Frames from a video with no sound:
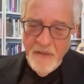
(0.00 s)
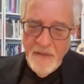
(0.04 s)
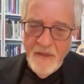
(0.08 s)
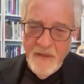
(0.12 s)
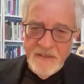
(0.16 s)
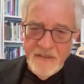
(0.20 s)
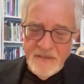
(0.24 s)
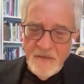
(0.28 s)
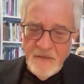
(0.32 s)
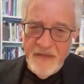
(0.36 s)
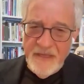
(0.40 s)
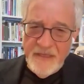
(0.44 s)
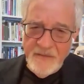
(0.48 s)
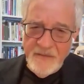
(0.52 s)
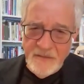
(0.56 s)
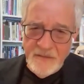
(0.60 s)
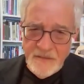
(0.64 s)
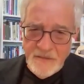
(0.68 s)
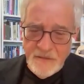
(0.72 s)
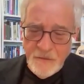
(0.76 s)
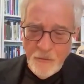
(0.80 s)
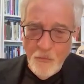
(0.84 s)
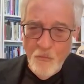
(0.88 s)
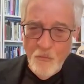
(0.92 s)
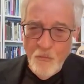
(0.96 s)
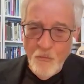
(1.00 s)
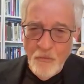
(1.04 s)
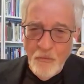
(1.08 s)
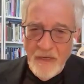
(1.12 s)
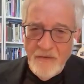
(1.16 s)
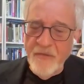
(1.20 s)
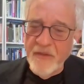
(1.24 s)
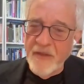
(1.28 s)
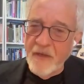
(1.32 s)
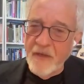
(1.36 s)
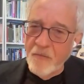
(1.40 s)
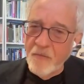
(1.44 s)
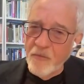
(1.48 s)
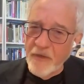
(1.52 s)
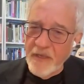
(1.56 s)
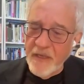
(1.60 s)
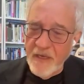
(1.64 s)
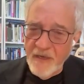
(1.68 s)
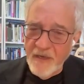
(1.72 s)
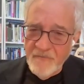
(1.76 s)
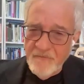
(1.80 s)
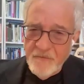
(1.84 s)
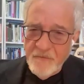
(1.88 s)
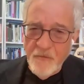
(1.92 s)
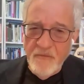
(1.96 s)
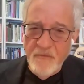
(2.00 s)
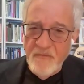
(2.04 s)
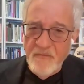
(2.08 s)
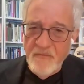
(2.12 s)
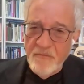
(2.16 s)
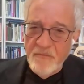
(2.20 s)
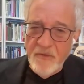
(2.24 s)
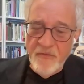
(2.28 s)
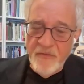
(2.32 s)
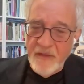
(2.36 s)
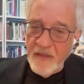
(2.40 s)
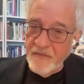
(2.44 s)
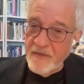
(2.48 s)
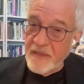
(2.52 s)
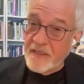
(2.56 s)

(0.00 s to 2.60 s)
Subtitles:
So that's one thing, and we have to remember that.